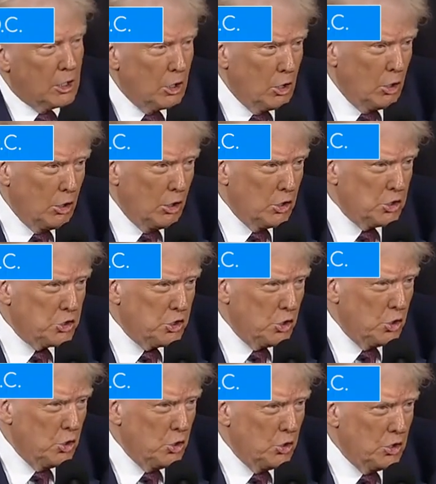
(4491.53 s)
goal is
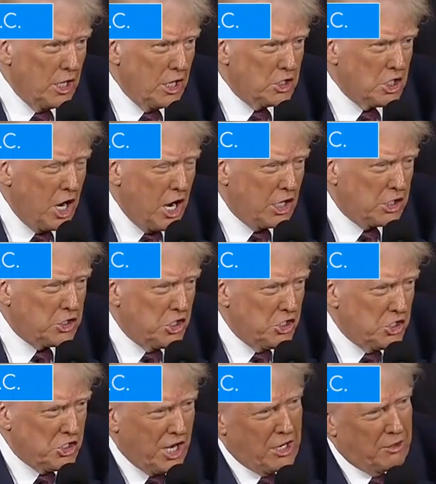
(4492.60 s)
to get
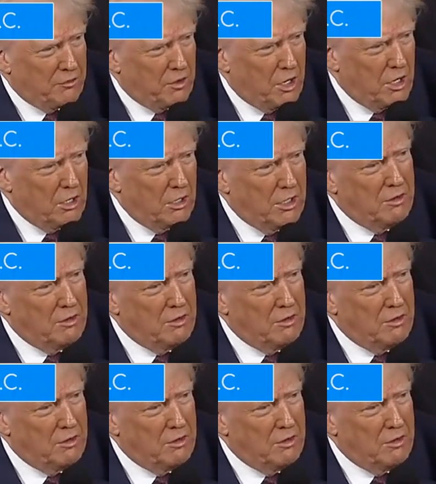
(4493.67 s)
toxins out of our